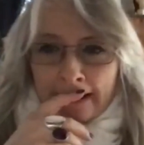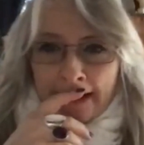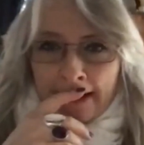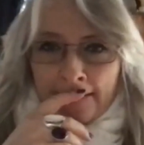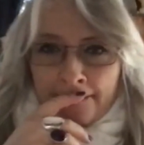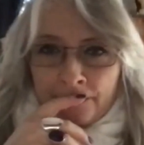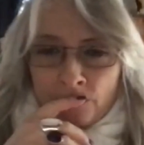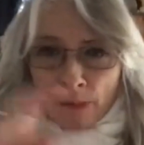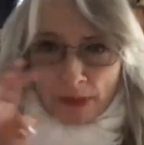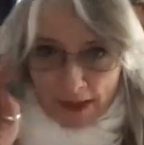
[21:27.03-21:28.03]

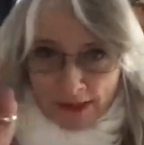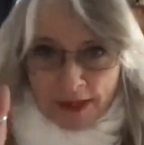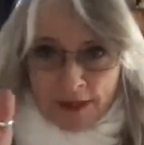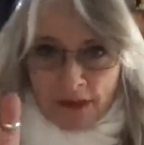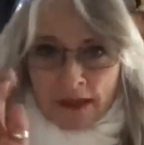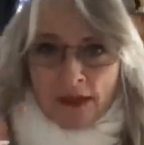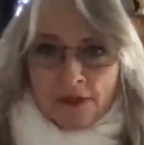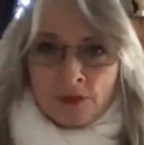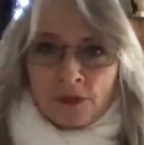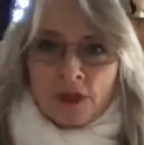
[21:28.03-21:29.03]
when we're considering like
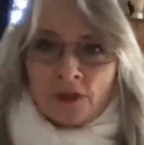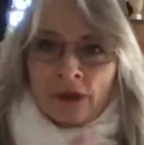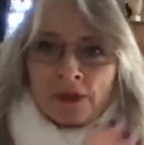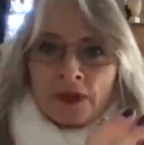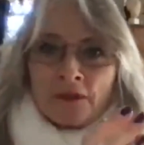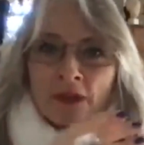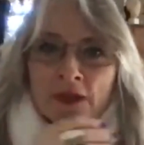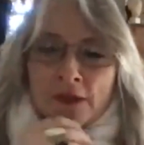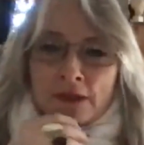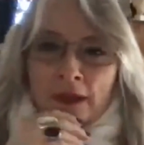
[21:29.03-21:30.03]
sort of a
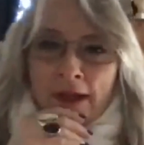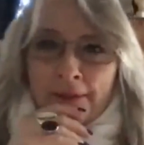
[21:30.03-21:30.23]
neurodiverse